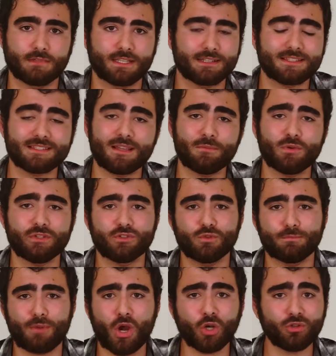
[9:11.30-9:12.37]
And as someone who
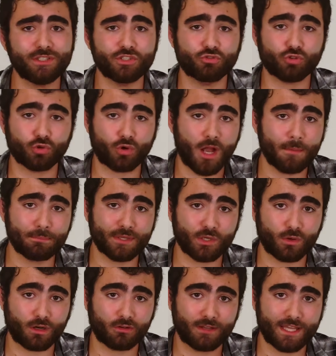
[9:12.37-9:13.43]
partly grew up in
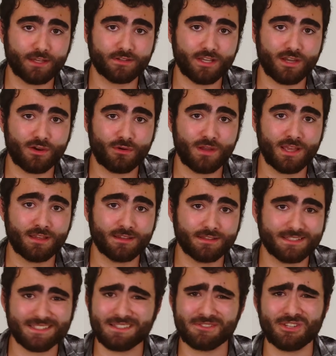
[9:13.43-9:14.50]
Orlando,
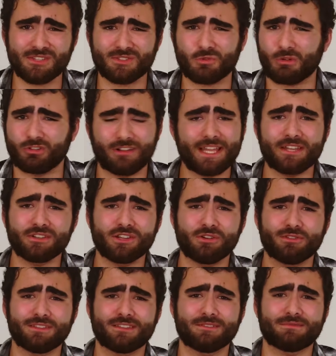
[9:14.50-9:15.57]
this is just
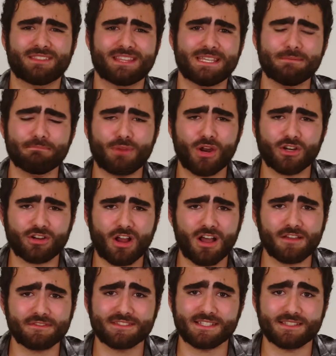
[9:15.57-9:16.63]
Orlando in the theme park
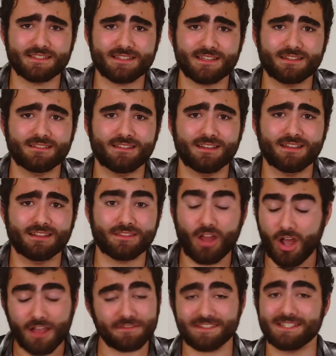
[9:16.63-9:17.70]
off-season. And the
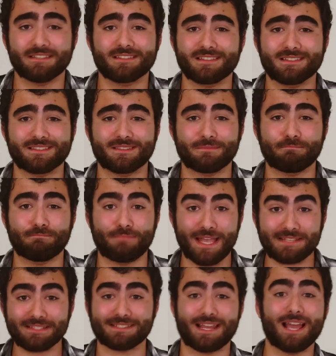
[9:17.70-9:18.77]
off-season's the
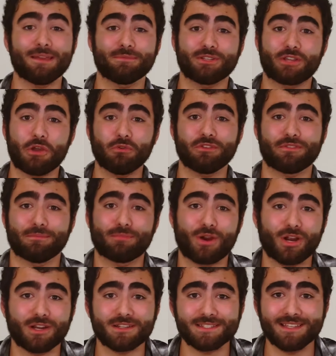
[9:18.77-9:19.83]
best time to go to the
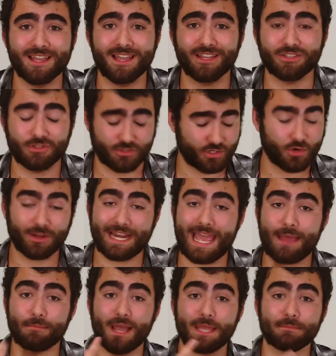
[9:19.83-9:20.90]
parks. You can go on
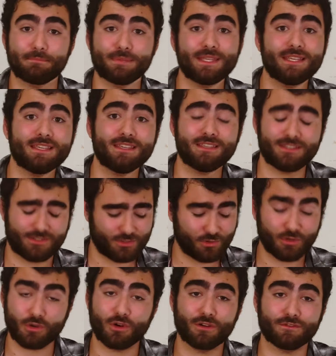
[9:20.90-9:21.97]
MIB, you
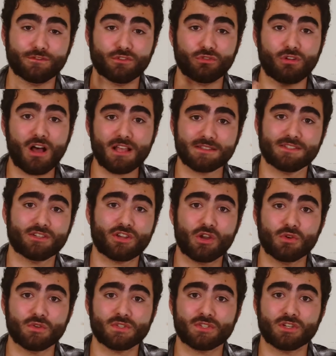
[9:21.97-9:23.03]
can go on
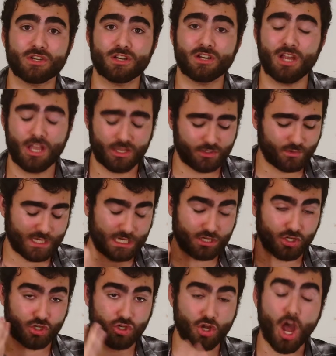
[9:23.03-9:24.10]
Velocicoaster, you
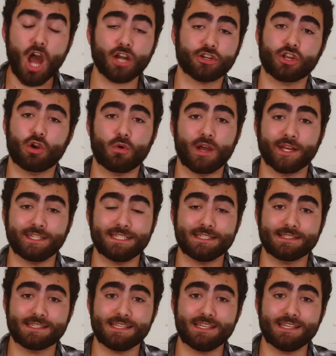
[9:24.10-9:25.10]
can not go on ET